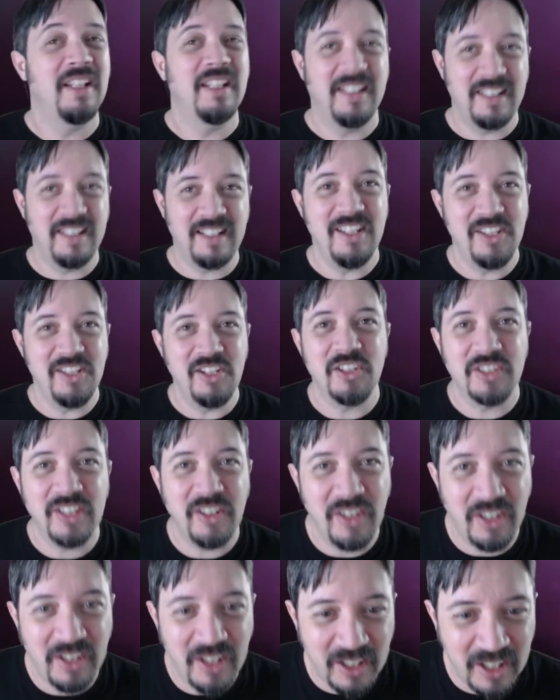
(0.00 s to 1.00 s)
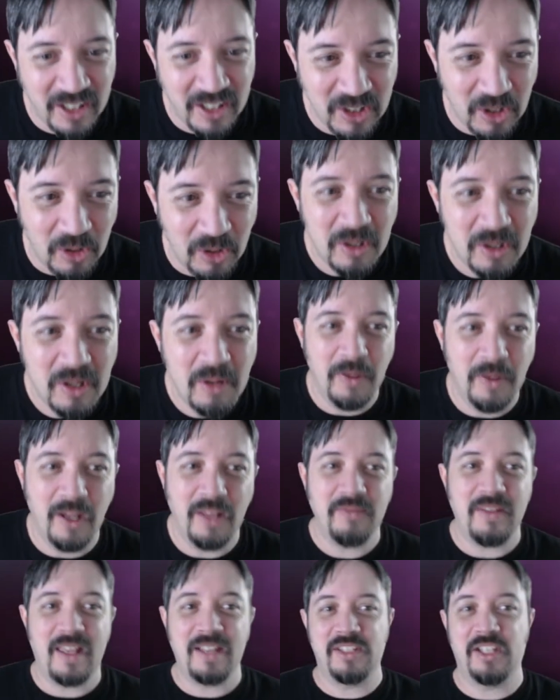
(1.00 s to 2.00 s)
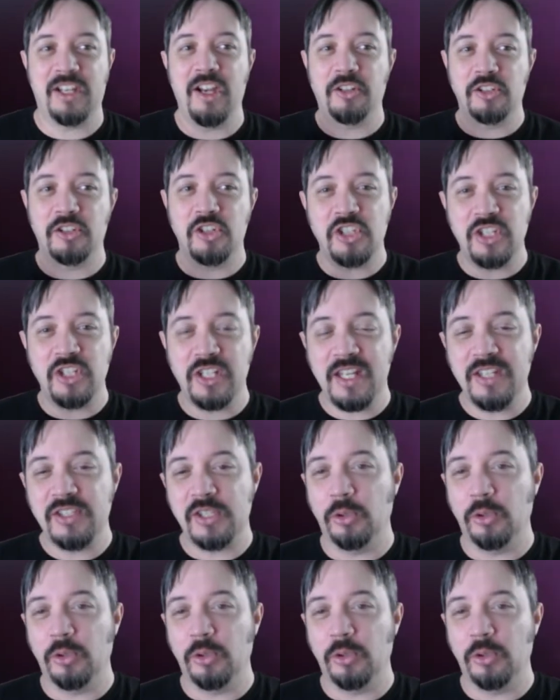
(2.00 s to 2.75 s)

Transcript: Easier said than done, I know, but that's the characters you need.